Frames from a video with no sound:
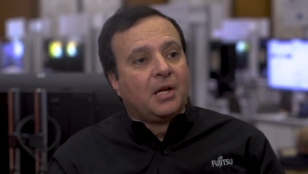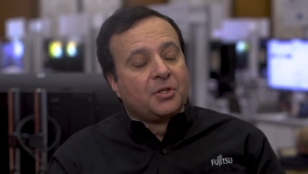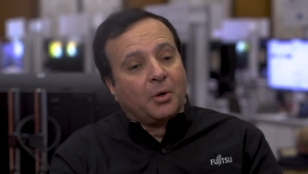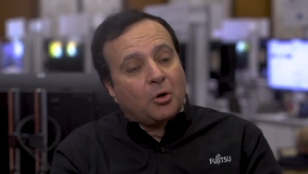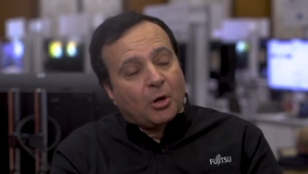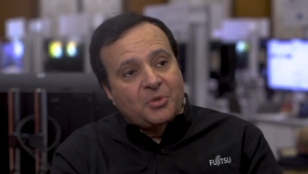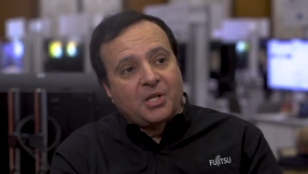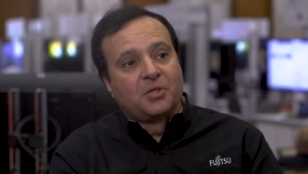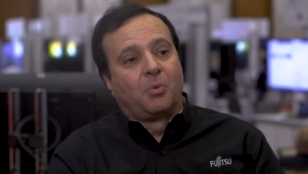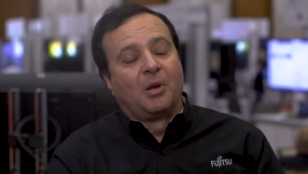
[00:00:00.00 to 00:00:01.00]
So
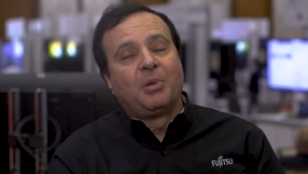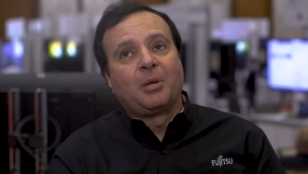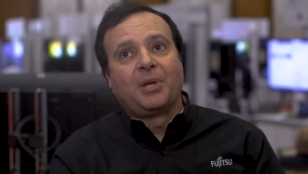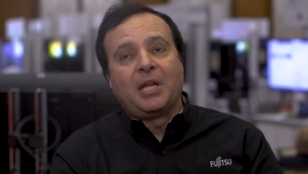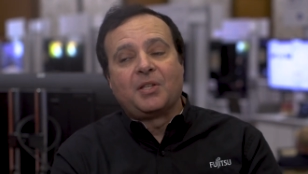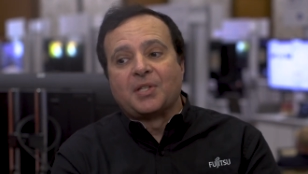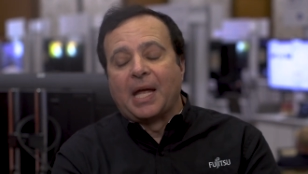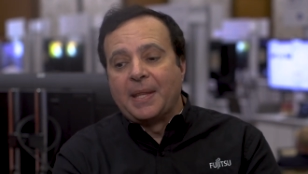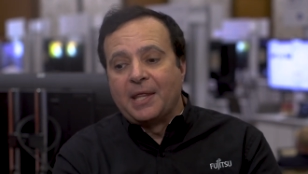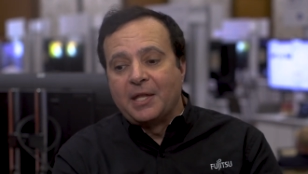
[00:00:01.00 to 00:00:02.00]
encryption is one big piece,
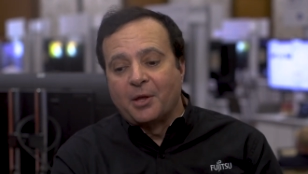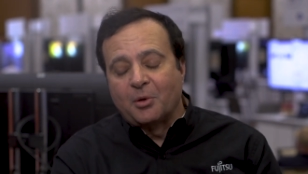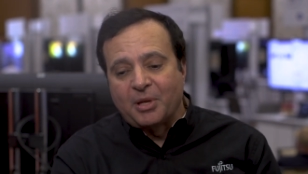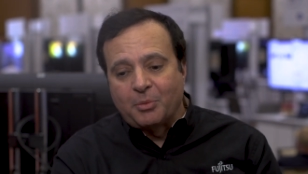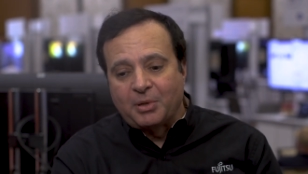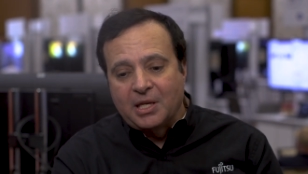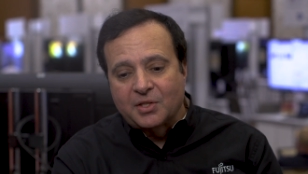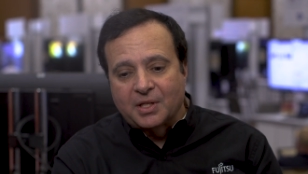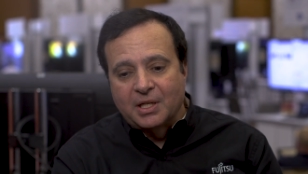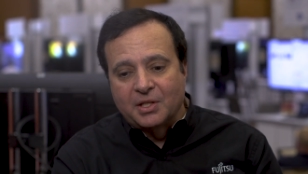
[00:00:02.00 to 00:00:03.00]
and then the other big
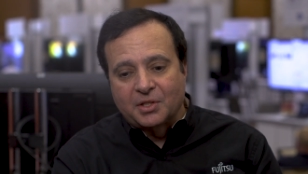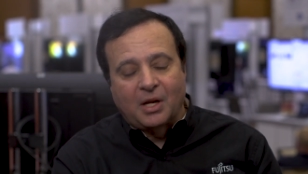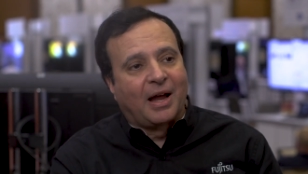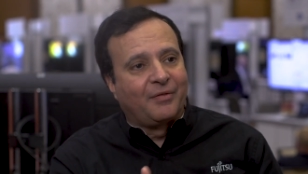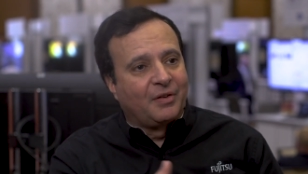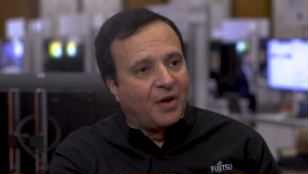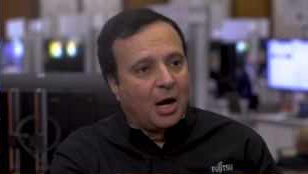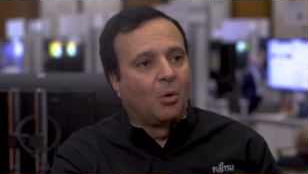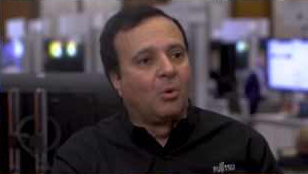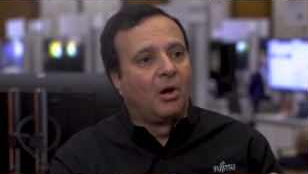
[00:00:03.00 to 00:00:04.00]
piece is, you know, having
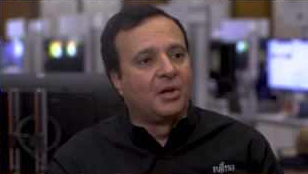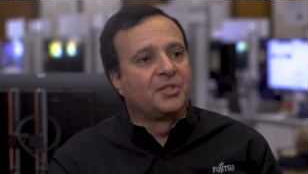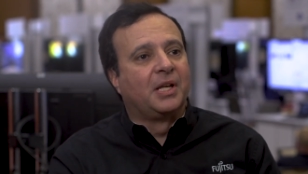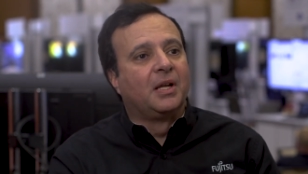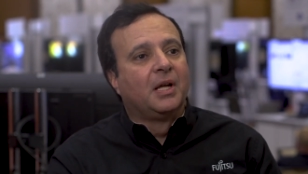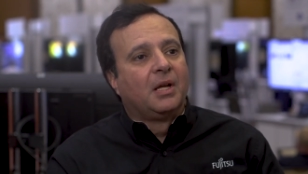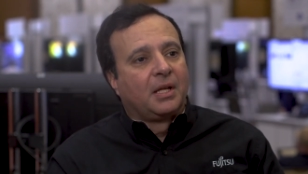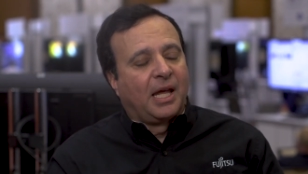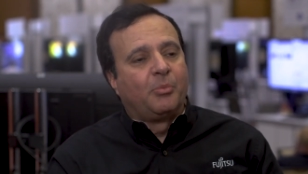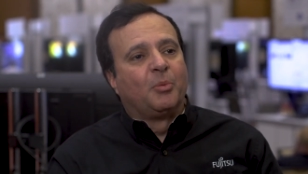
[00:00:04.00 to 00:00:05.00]
firewalls and
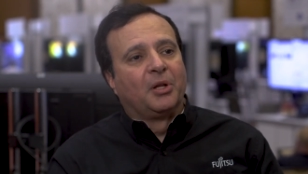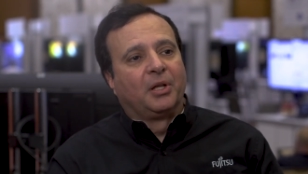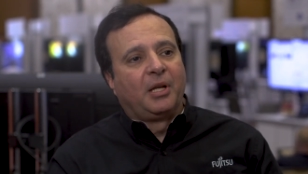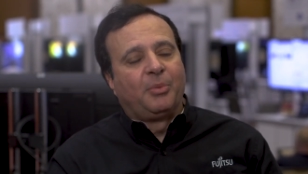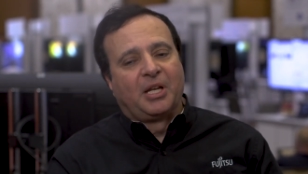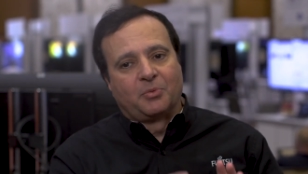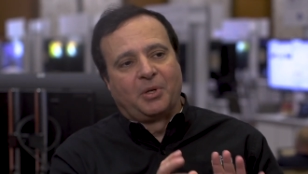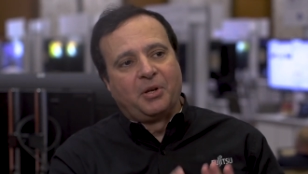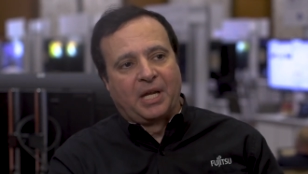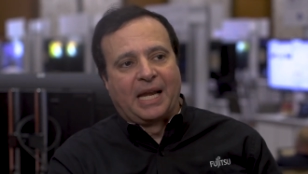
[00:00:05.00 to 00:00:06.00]
capability, because
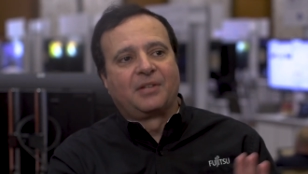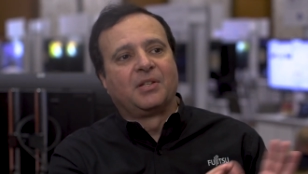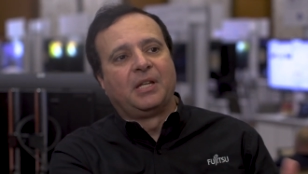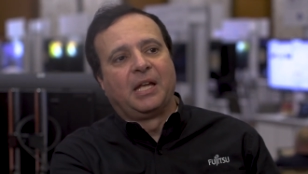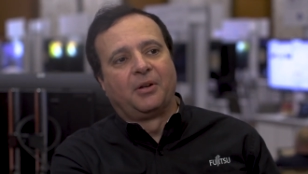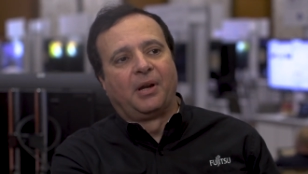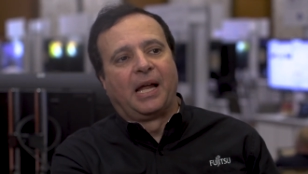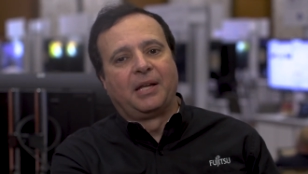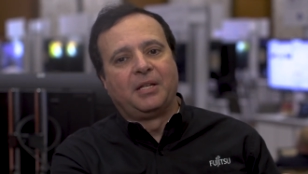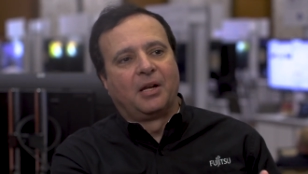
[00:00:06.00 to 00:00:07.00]
when you connect to the
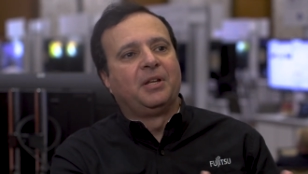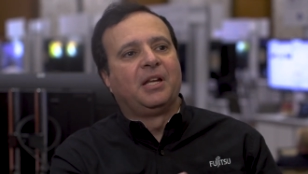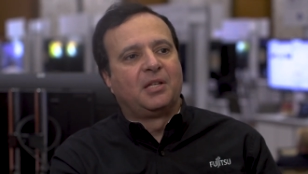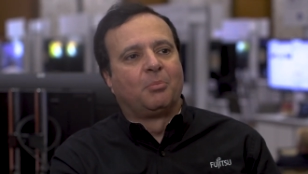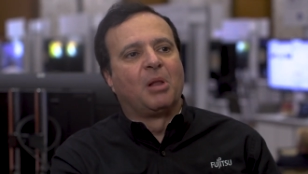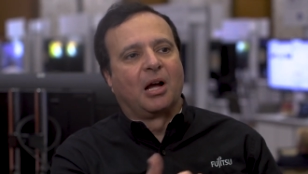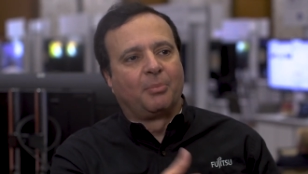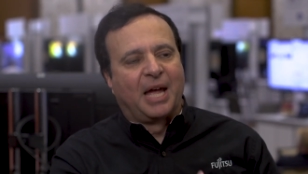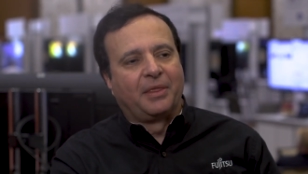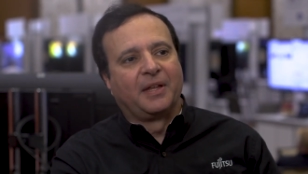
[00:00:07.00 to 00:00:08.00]
internet, you know, you need to
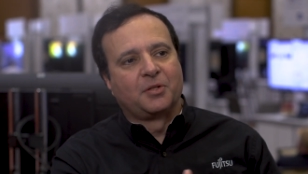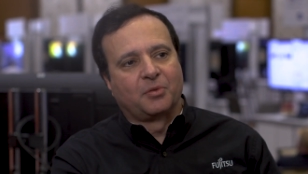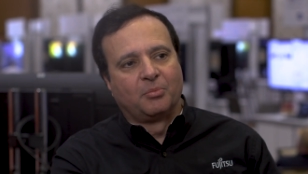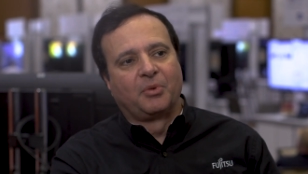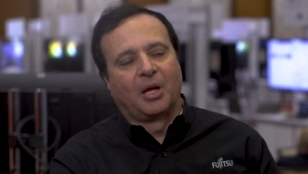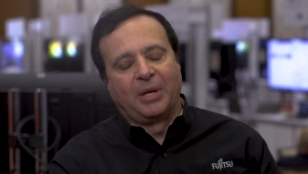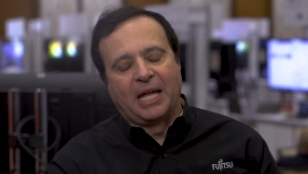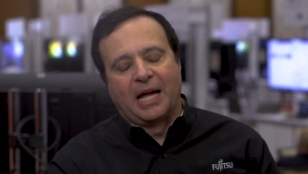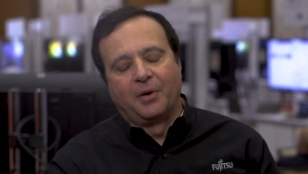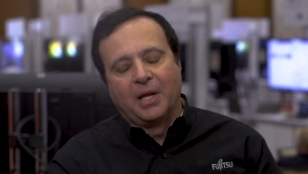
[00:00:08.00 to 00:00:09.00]
block bad things from
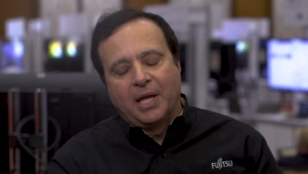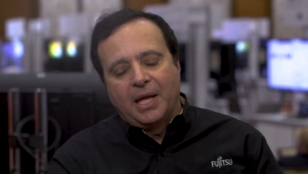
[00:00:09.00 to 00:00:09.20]
coming out.